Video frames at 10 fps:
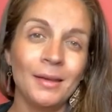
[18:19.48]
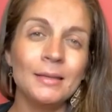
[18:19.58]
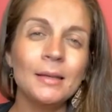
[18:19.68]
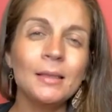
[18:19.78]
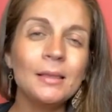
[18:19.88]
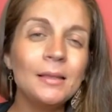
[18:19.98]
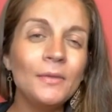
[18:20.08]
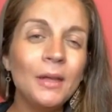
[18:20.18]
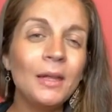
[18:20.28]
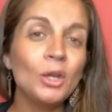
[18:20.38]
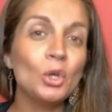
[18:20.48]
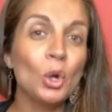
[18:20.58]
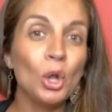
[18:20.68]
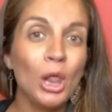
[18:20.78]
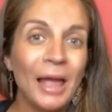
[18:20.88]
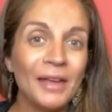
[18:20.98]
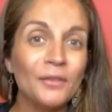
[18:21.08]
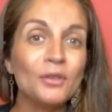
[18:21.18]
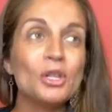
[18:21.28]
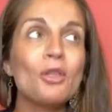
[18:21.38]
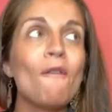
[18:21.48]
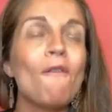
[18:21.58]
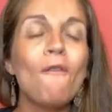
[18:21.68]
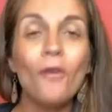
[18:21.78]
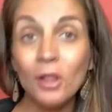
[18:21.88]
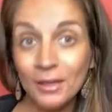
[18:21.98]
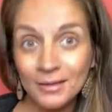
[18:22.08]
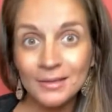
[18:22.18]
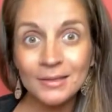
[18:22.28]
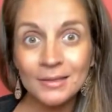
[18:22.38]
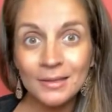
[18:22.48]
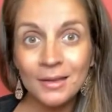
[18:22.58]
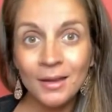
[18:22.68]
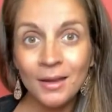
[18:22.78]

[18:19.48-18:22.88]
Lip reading: Is it living your life to the fullest